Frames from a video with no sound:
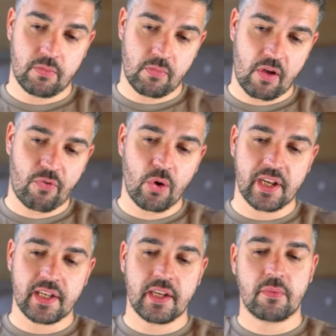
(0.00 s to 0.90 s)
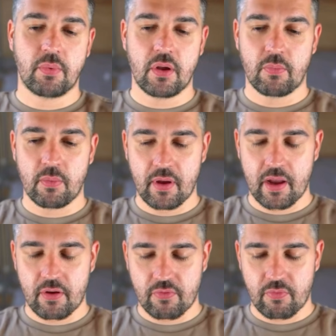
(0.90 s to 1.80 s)
avoiding
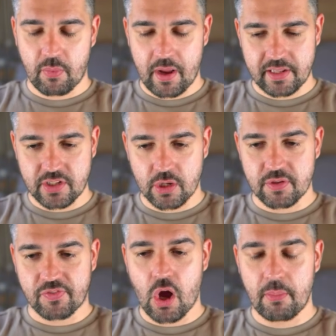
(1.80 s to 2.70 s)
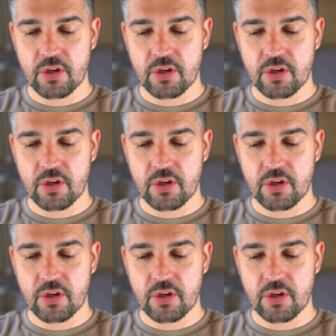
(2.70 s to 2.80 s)
in terms of commas,